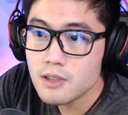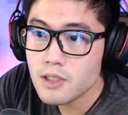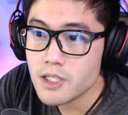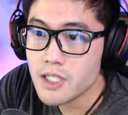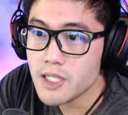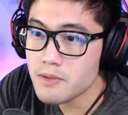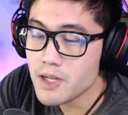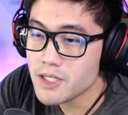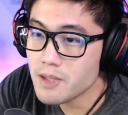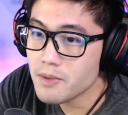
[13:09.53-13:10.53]
Cuz it seems
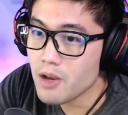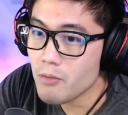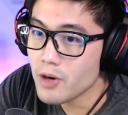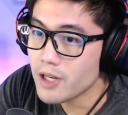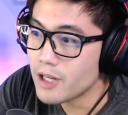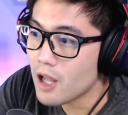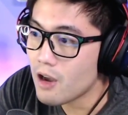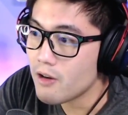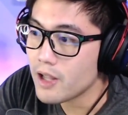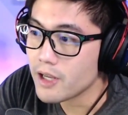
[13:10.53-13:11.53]
like it's something you really
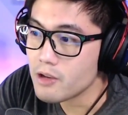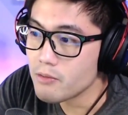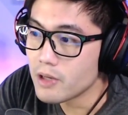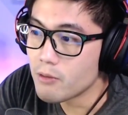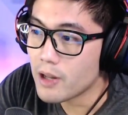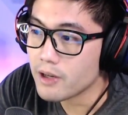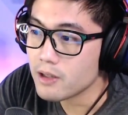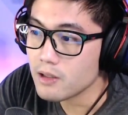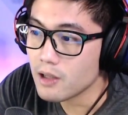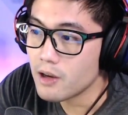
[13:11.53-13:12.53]
love, like you really like
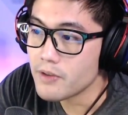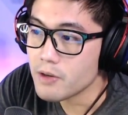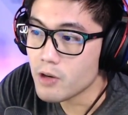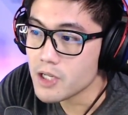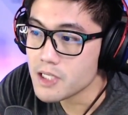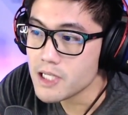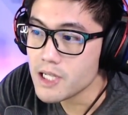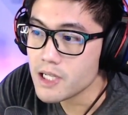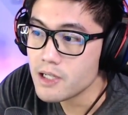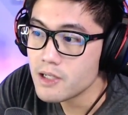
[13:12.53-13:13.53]
love and want to
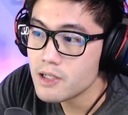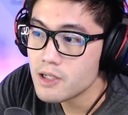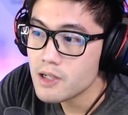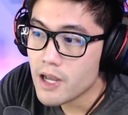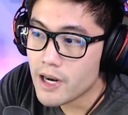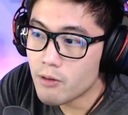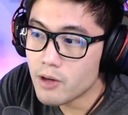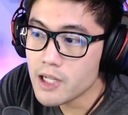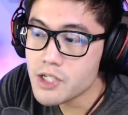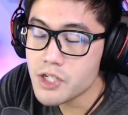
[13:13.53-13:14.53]
see, and I don't want
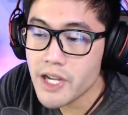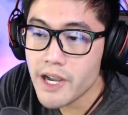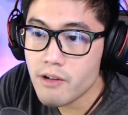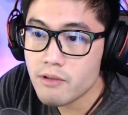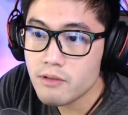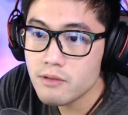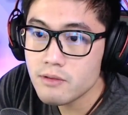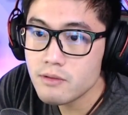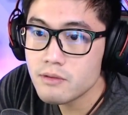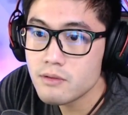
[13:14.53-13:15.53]
to let you down.
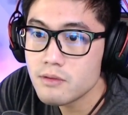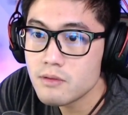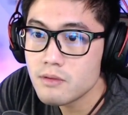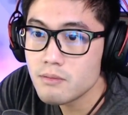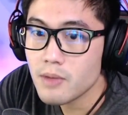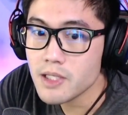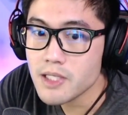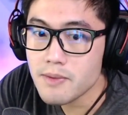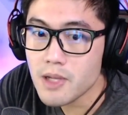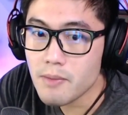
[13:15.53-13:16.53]
But at the
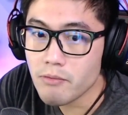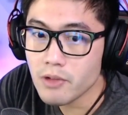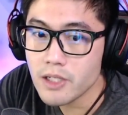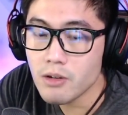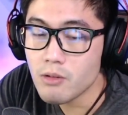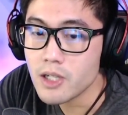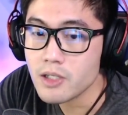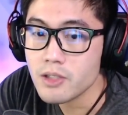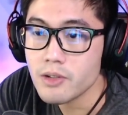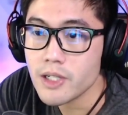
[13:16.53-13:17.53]
same time, I really don't want to
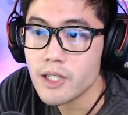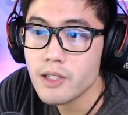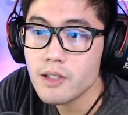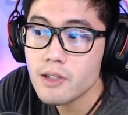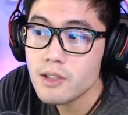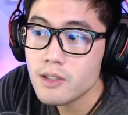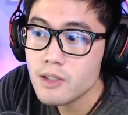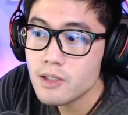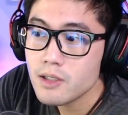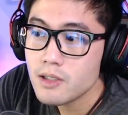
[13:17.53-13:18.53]
do it.
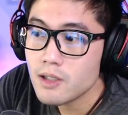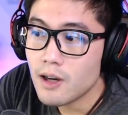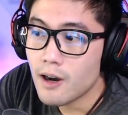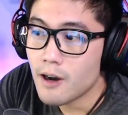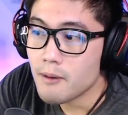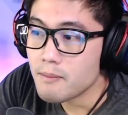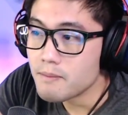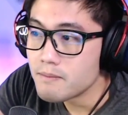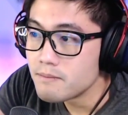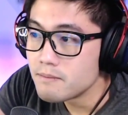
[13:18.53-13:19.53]
Um
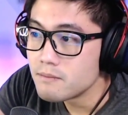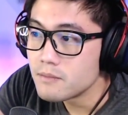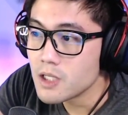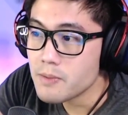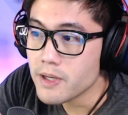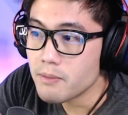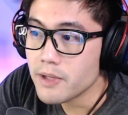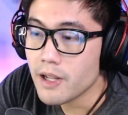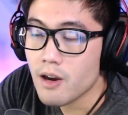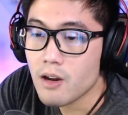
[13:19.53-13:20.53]
just being
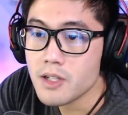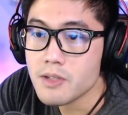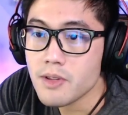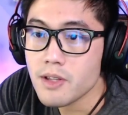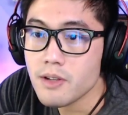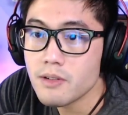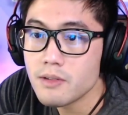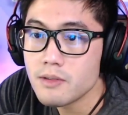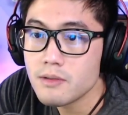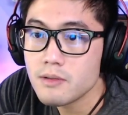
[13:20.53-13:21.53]
completely honest with you.
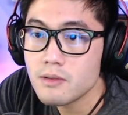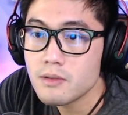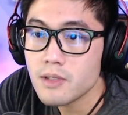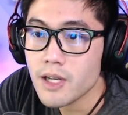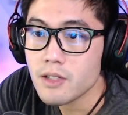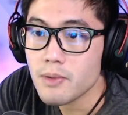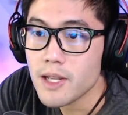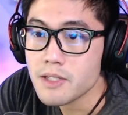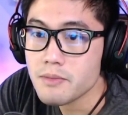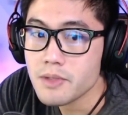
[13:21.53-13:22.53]

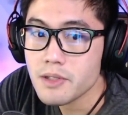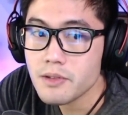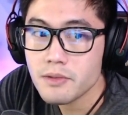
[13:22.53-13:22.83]
Ectoplasms.